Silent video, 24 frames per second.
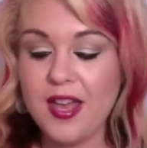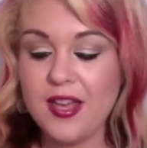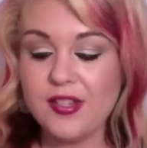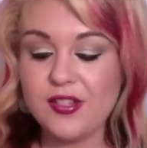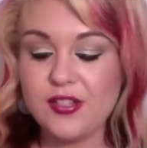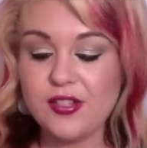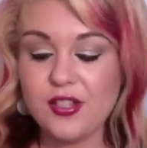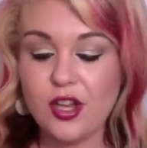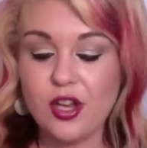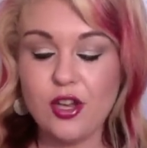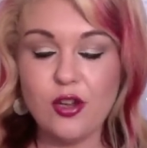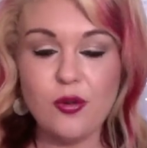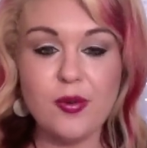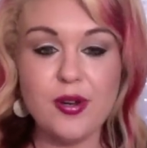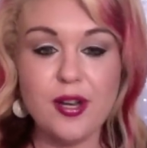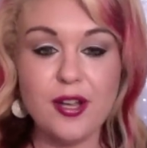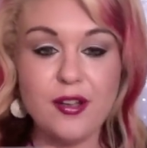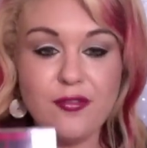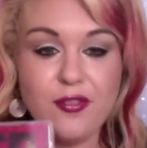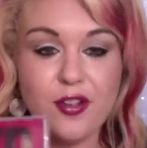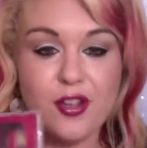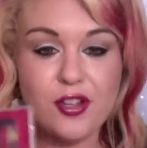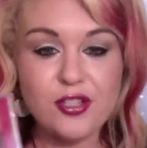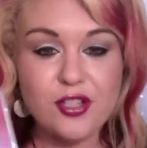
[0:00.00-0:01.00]
So when
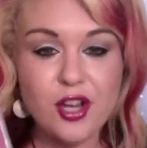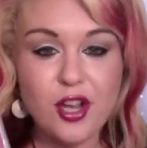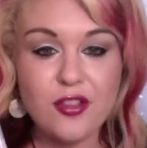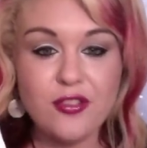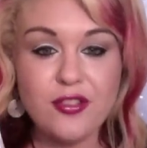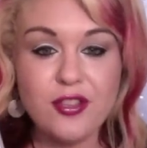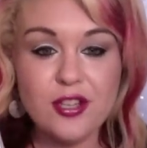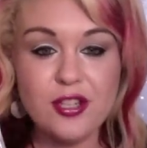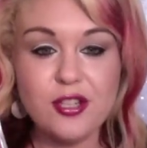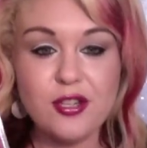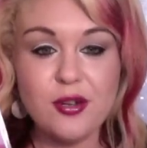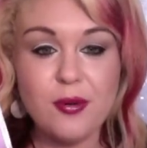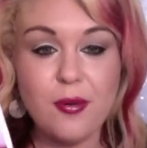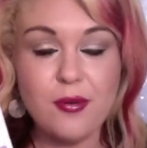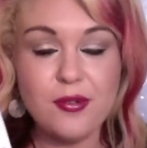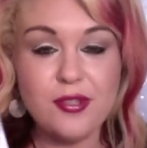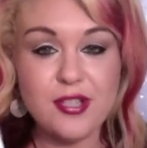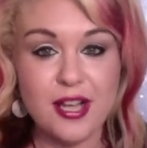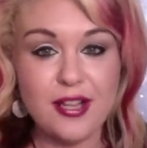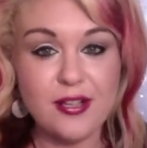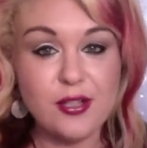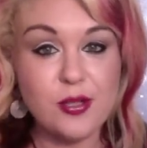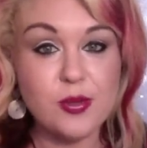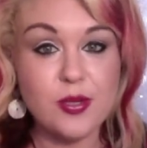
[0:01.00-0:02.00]
I first heard that
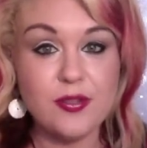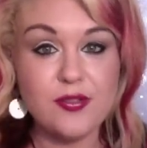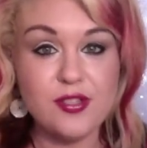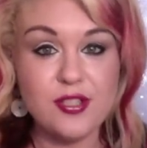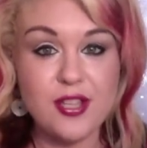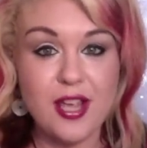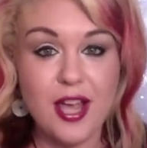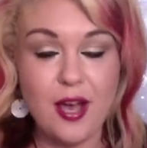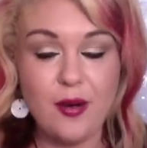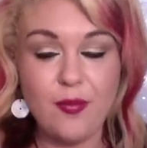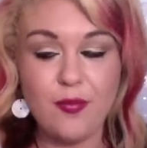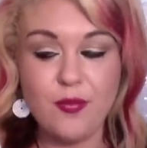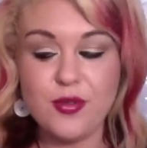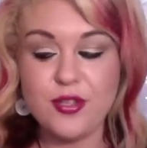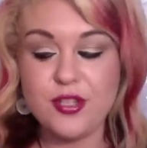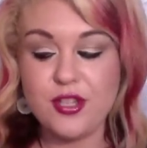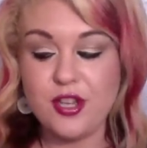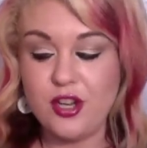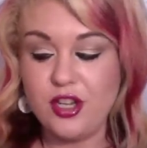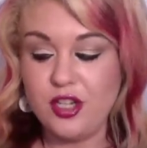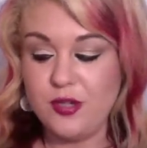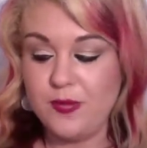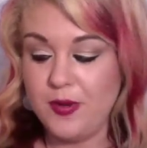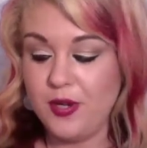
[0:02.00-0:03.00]
Taylor Swift's album was
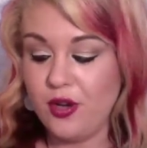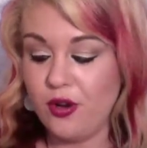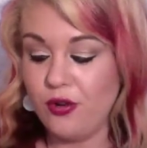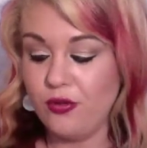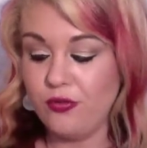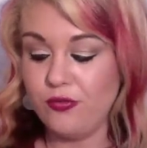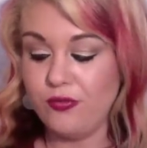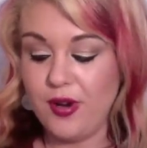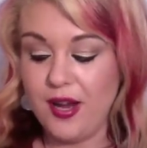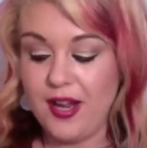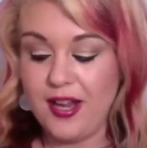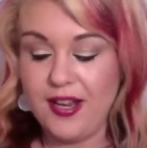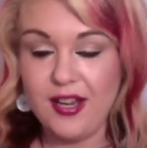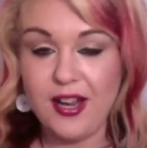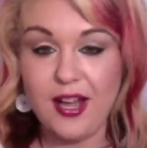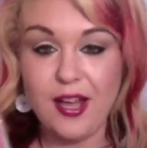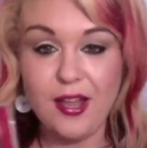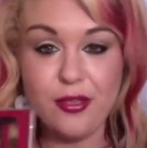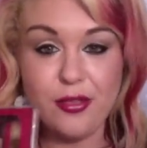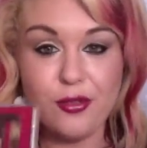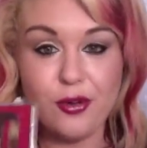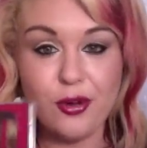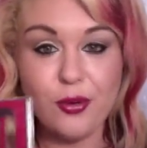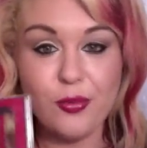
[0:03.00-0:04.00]
going to be called Red,
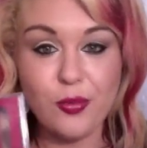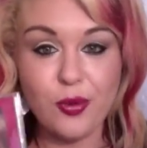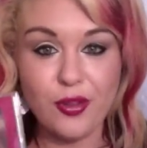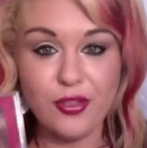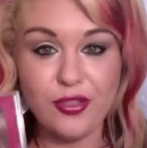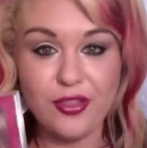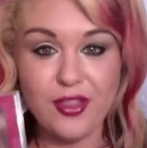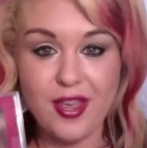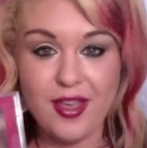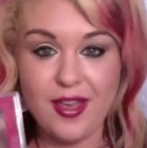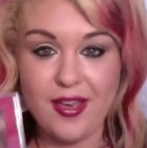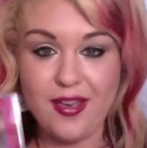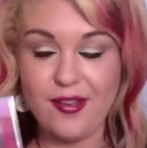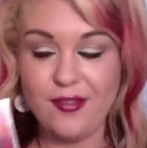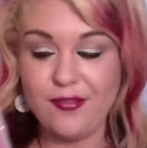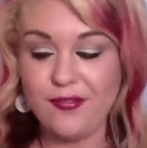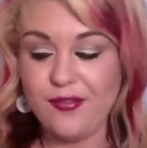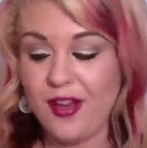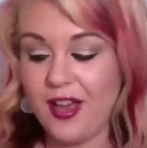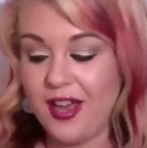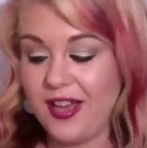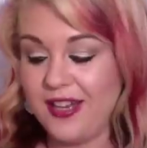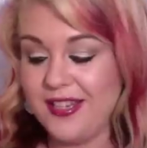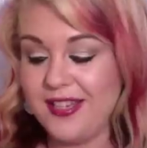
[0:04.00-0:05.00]
I thought, what the
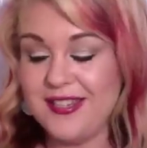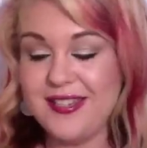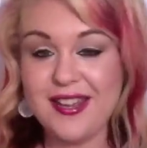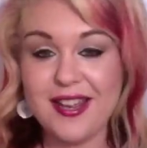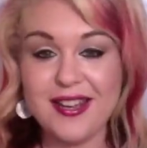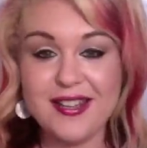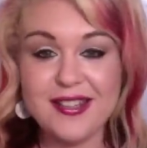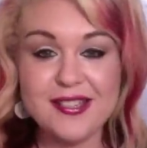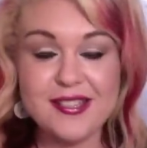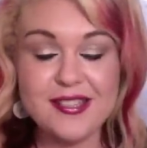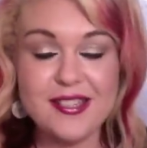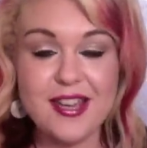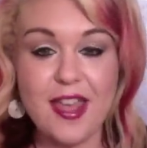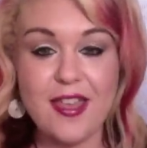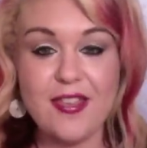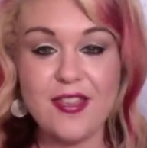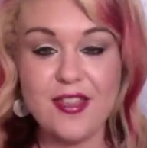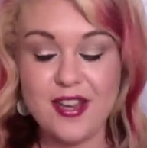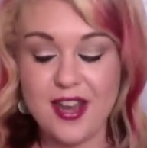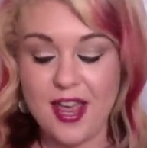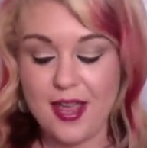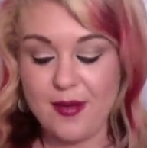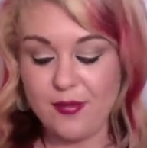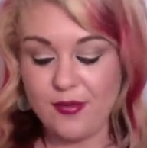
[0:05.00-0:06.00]
F? I didn't understand
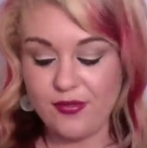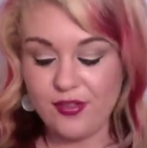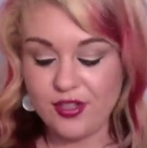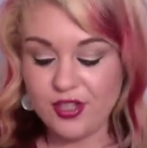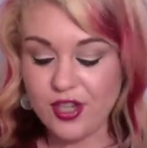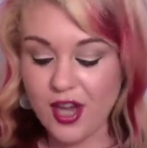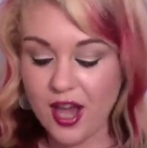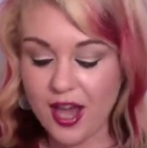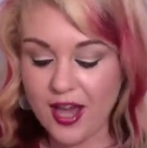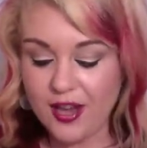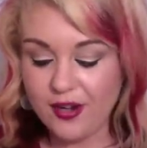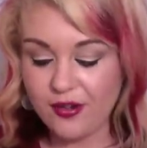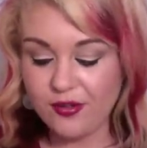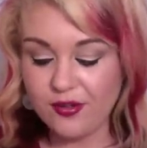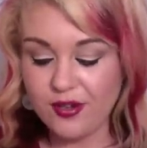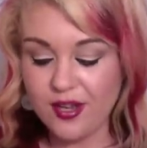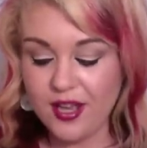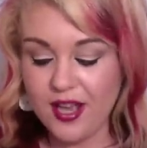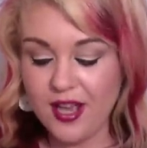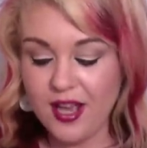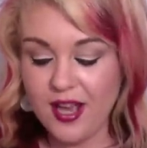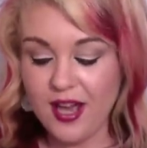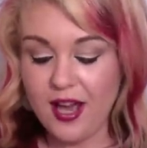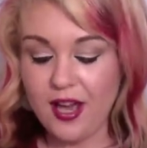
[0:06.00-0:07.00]
the name of the title.
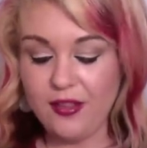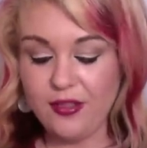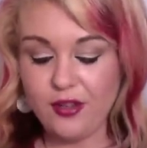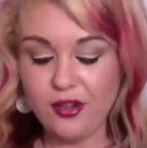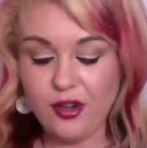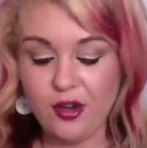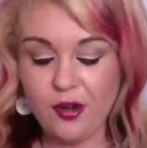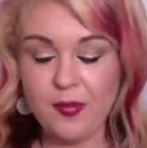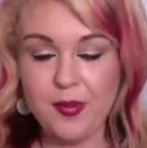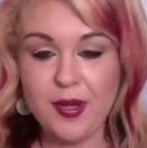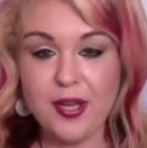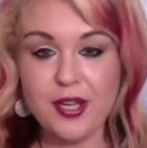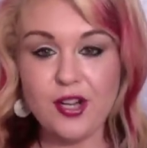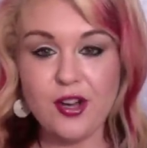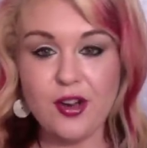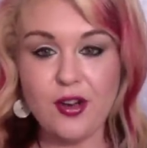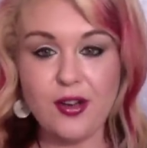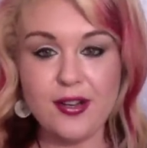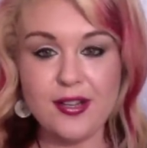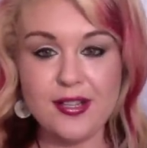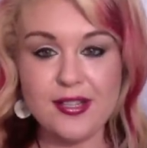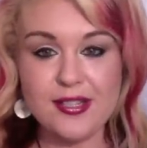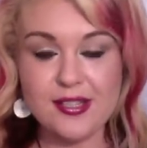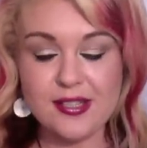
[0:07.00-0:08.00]
I thought, oh my
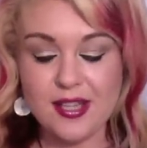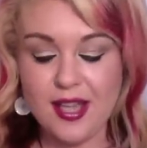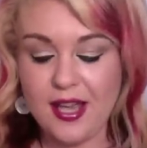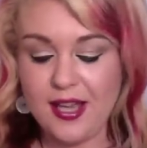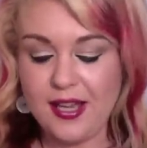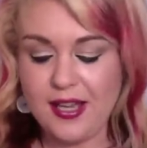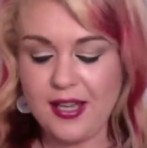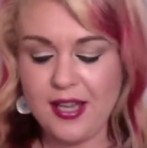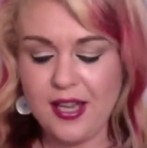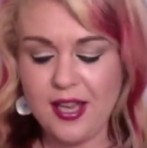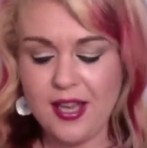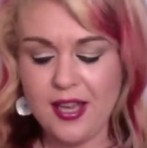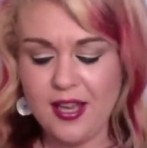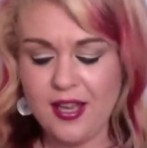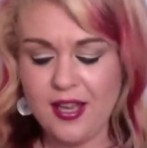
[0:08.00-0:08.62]
God, it's like